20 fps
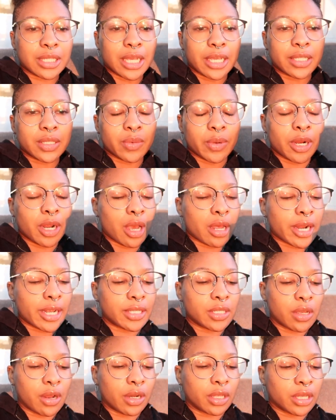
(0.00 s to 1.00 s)
I swear to God, I
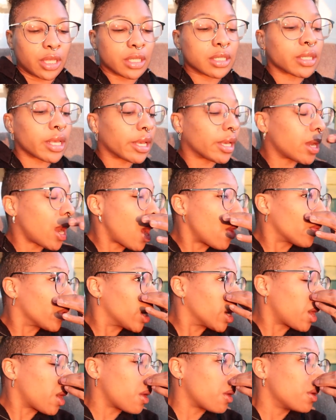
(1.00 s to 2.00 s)
started this like an hour
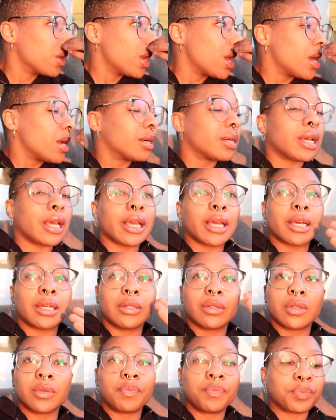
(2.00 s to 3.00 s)
ago
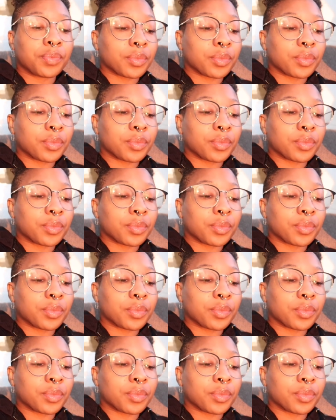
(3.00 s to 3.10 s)
and